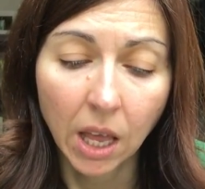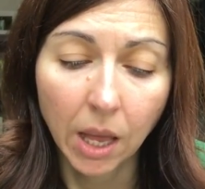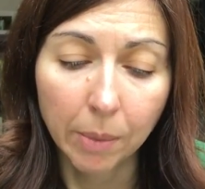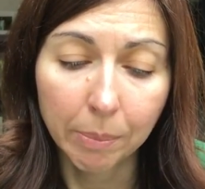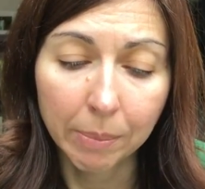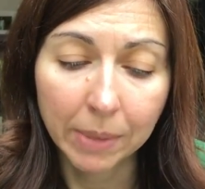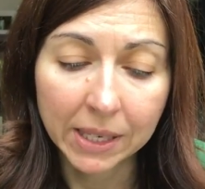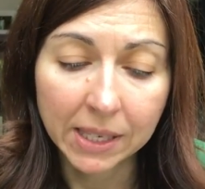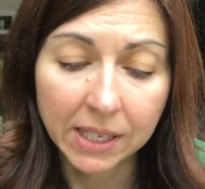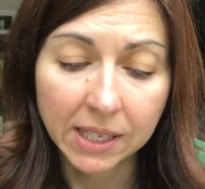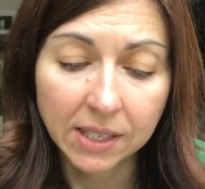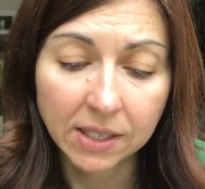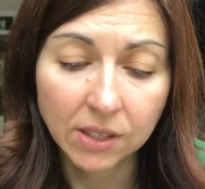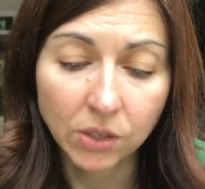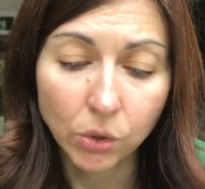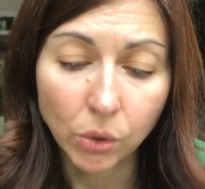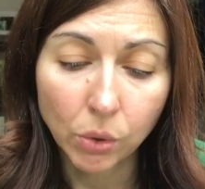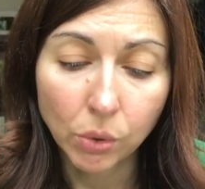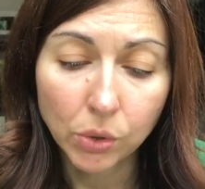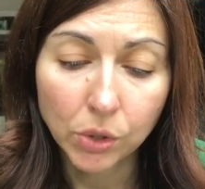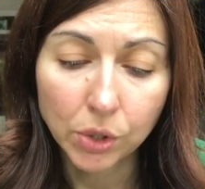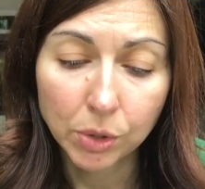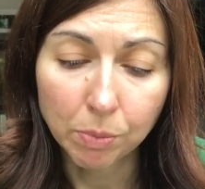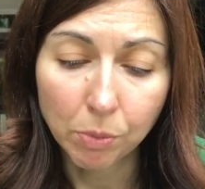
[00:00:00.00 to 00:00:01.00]
But it's
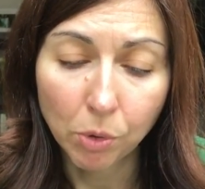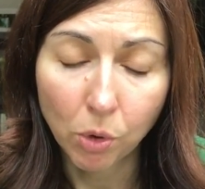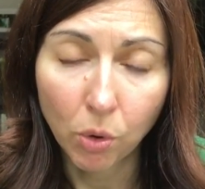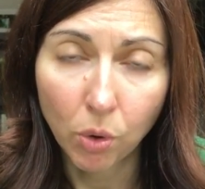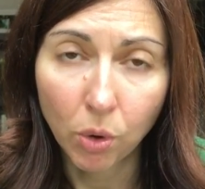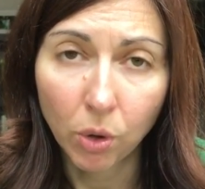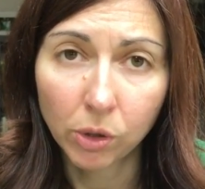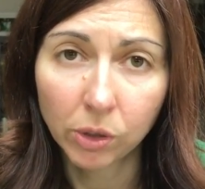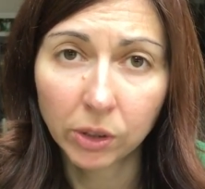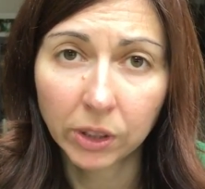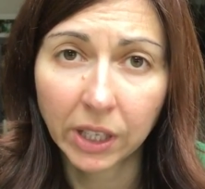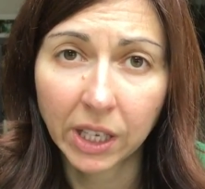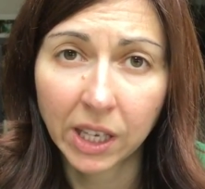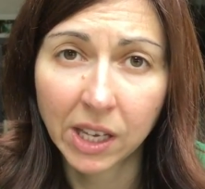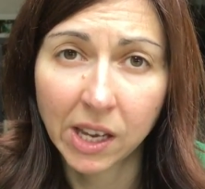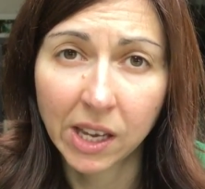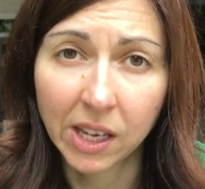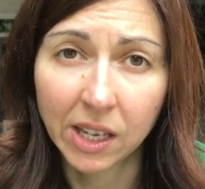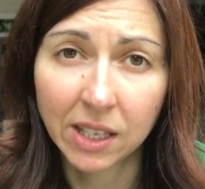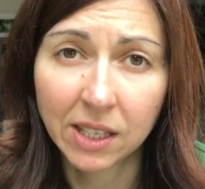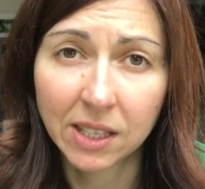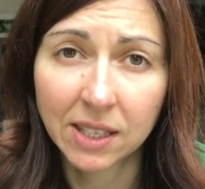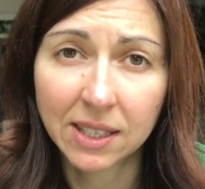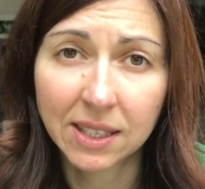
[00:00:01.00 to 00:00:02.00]
so small,
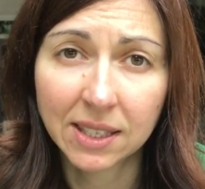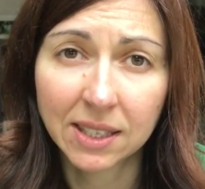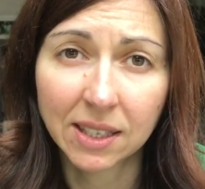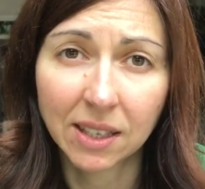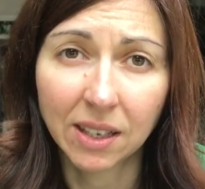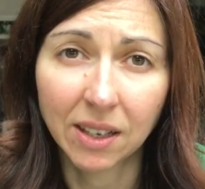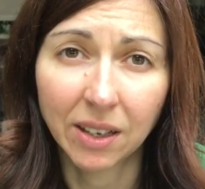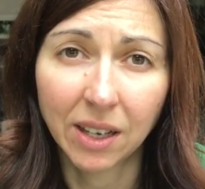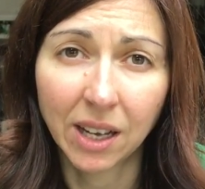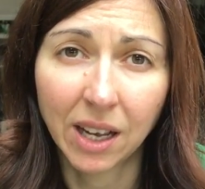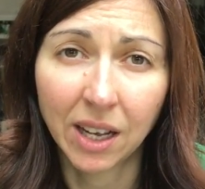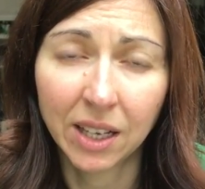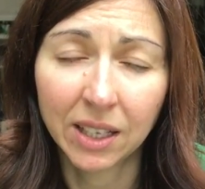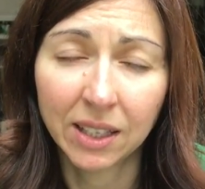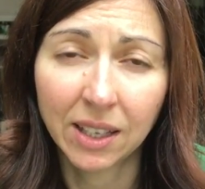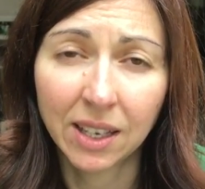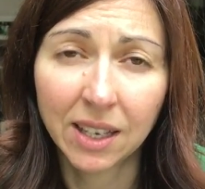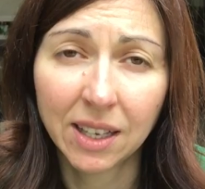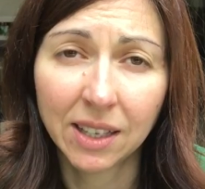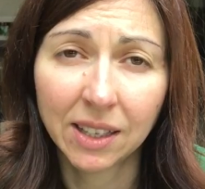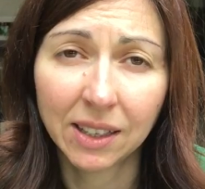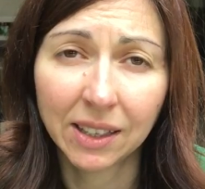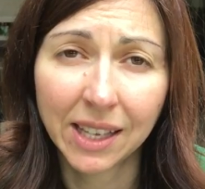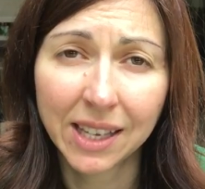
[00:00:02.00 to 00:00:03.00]
it's I
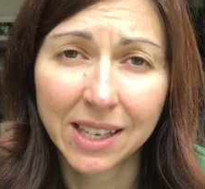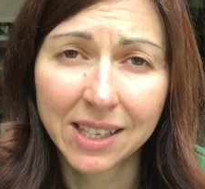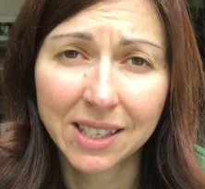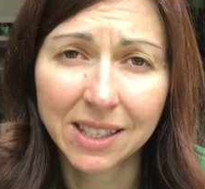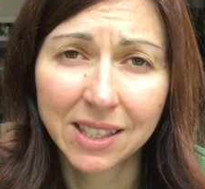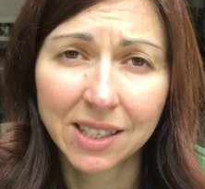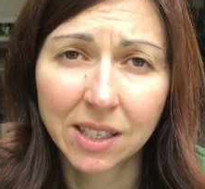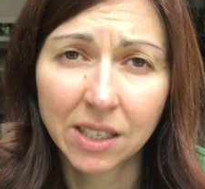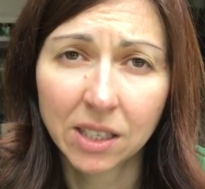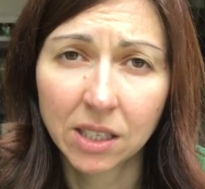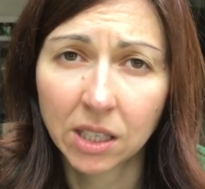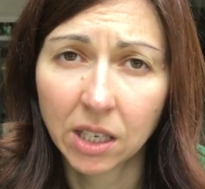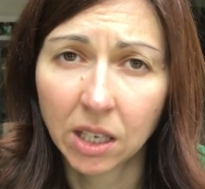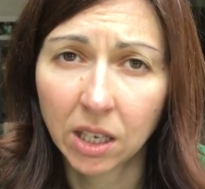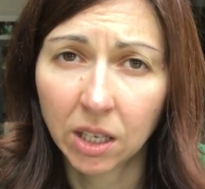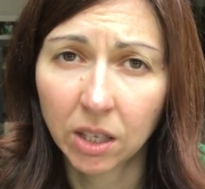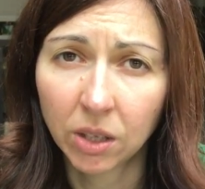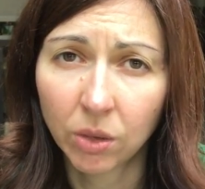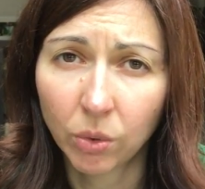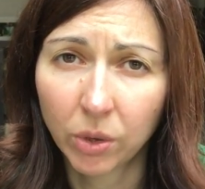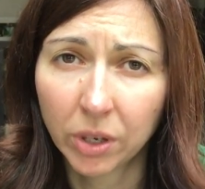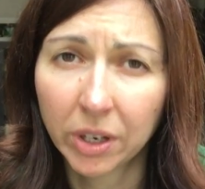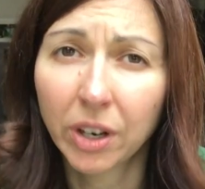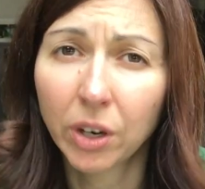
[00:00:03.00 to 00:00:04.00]
think less than
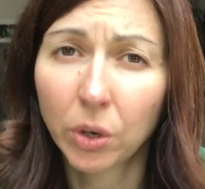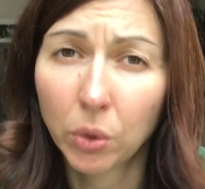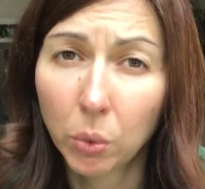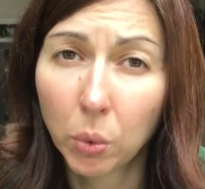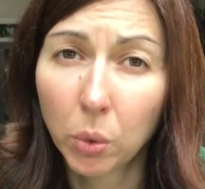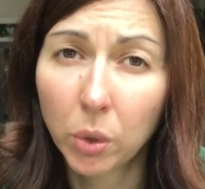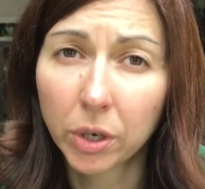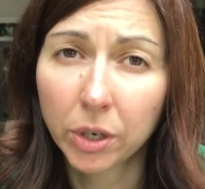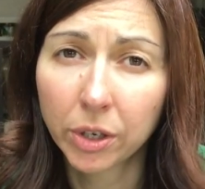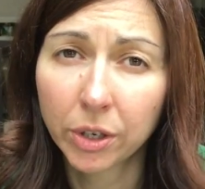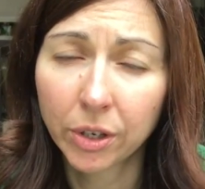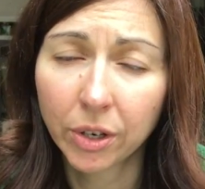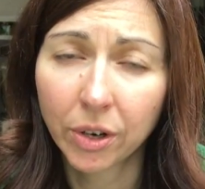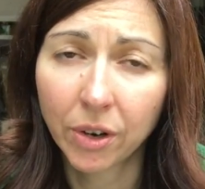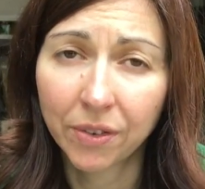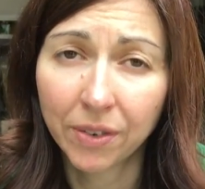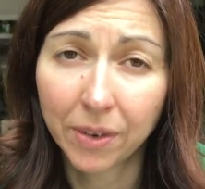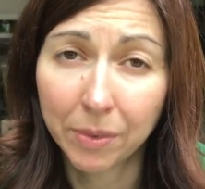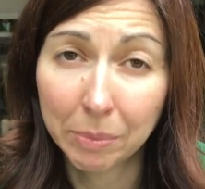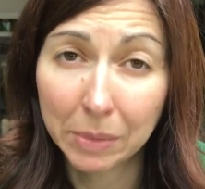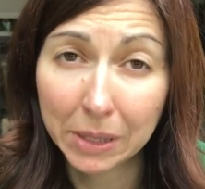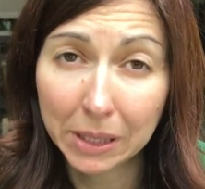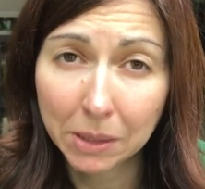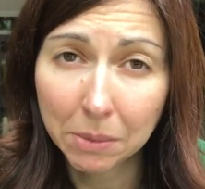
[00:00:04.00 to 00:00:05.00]
or a quarter of
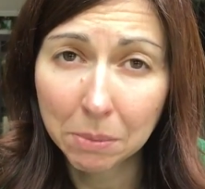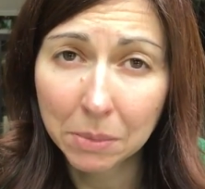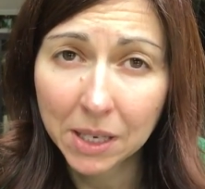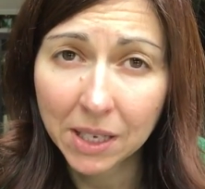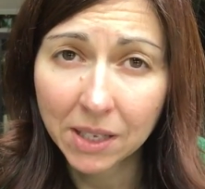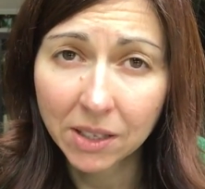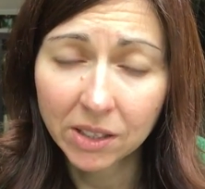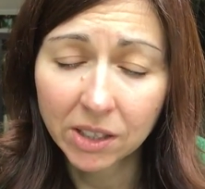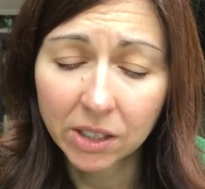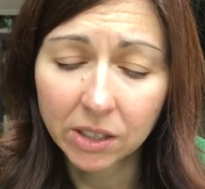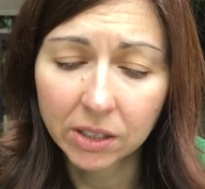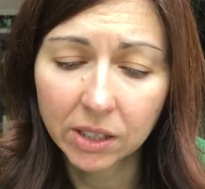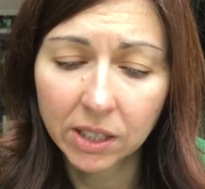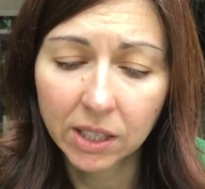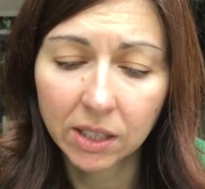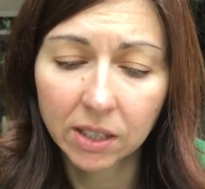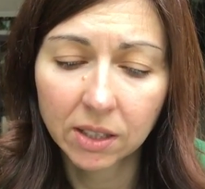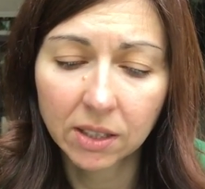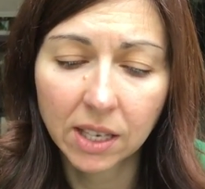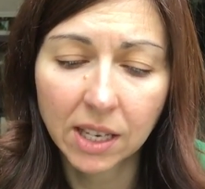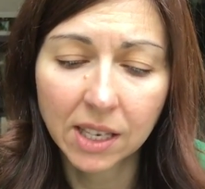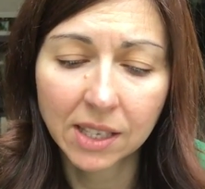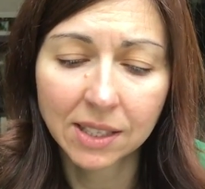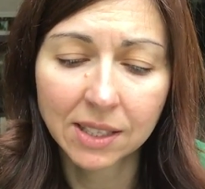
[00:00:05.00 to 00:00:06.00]
a millimeter, that
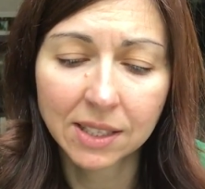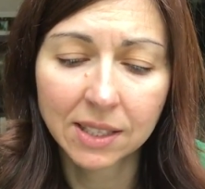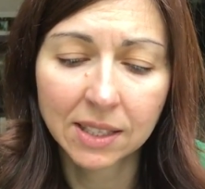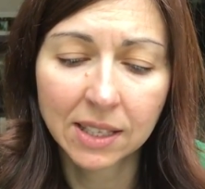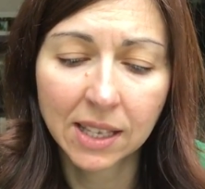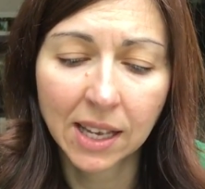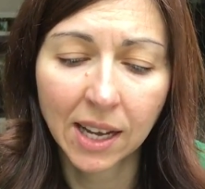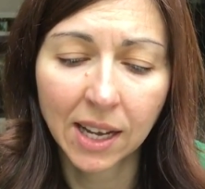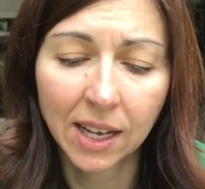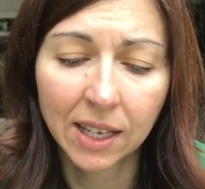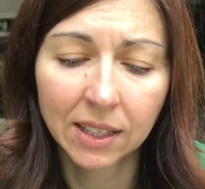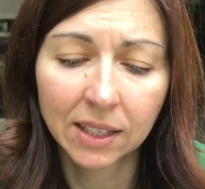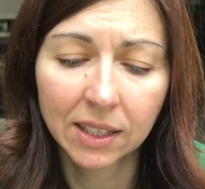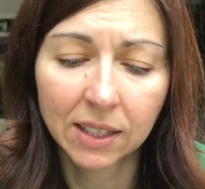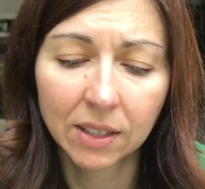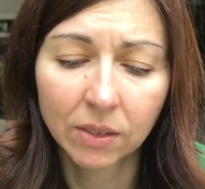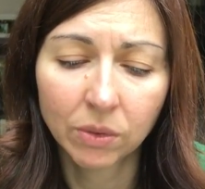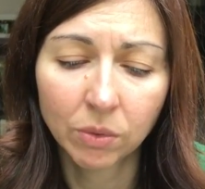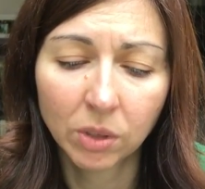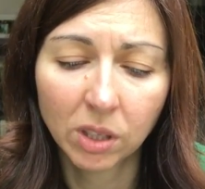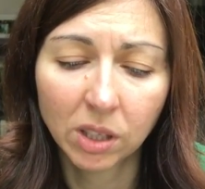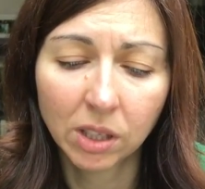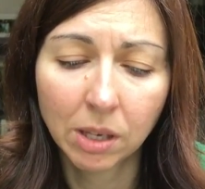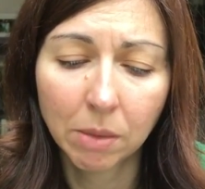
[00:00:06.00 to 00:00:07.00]
it's not
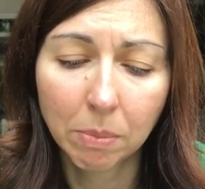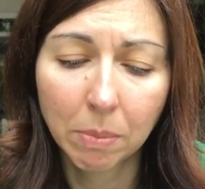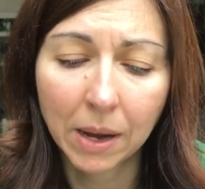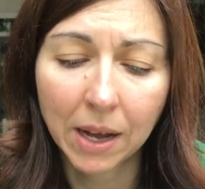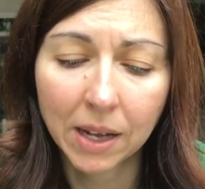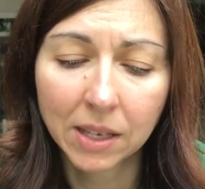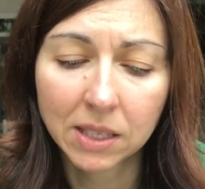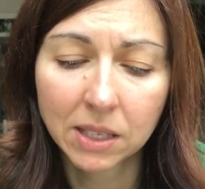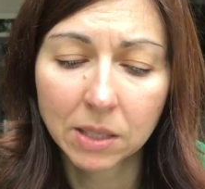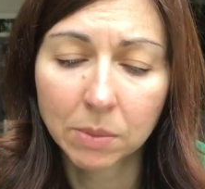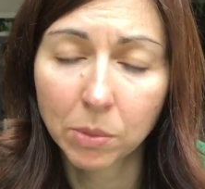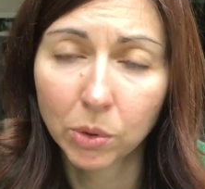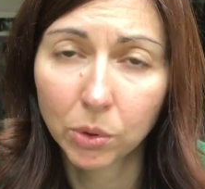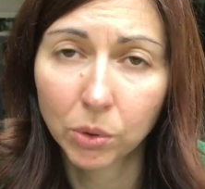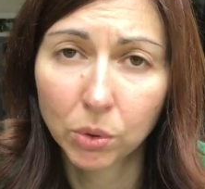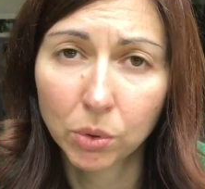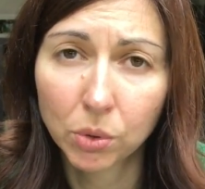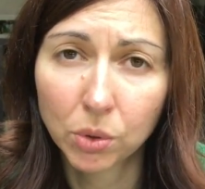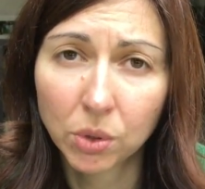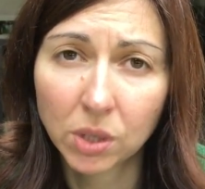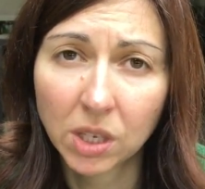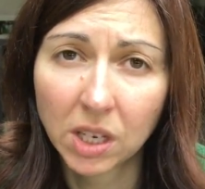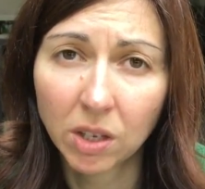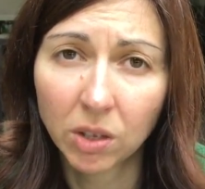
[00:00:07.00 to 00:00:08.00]
really possible
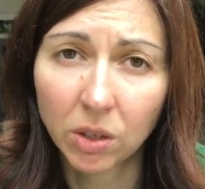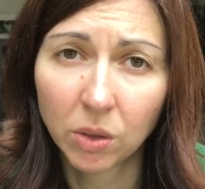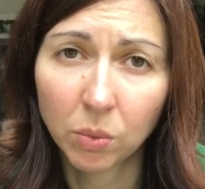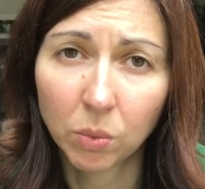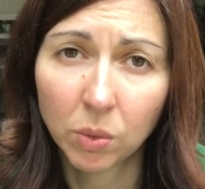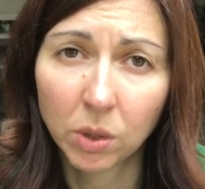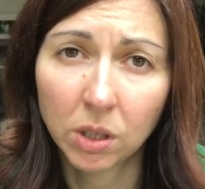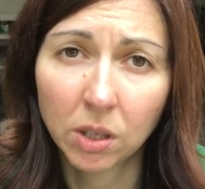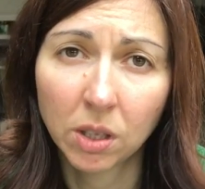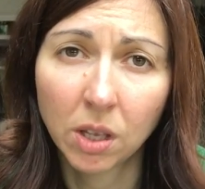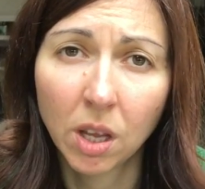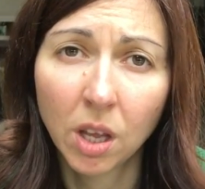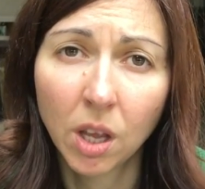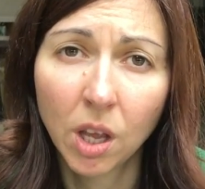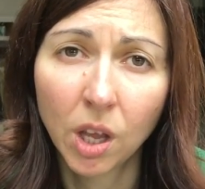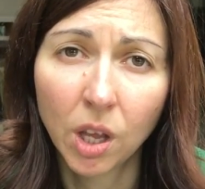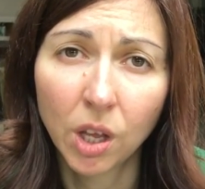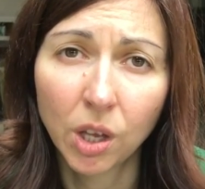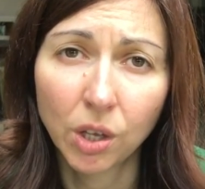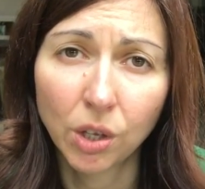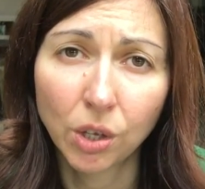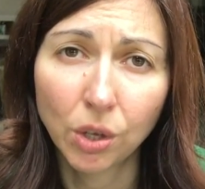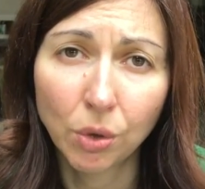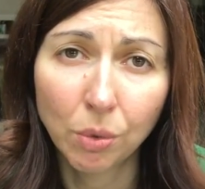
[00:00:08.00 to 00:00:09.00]
to see it with
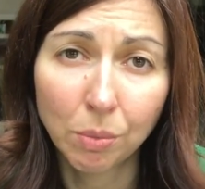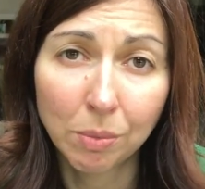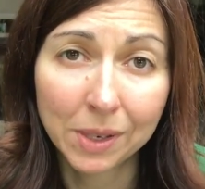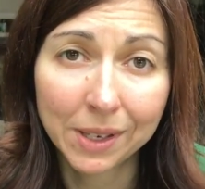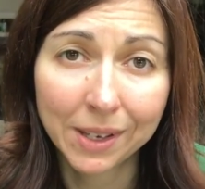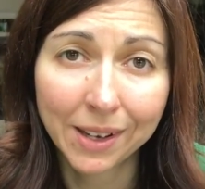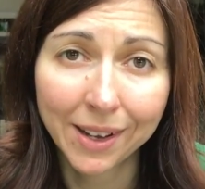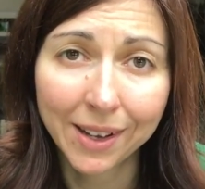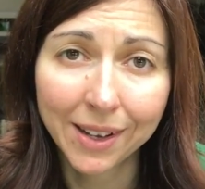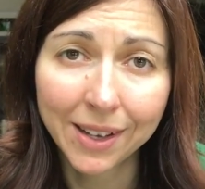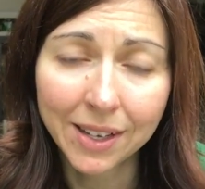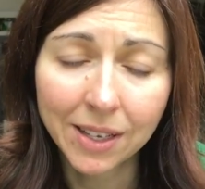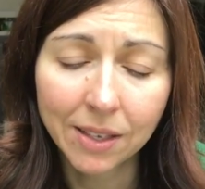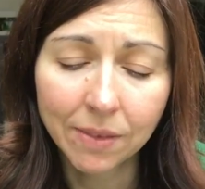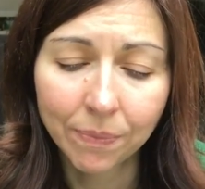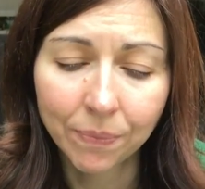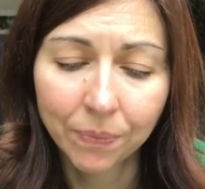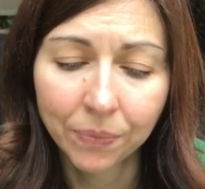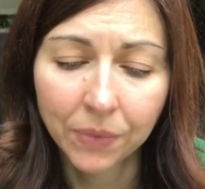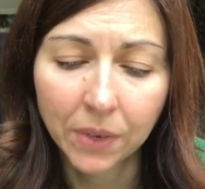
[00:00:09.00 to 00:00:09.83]
human eye.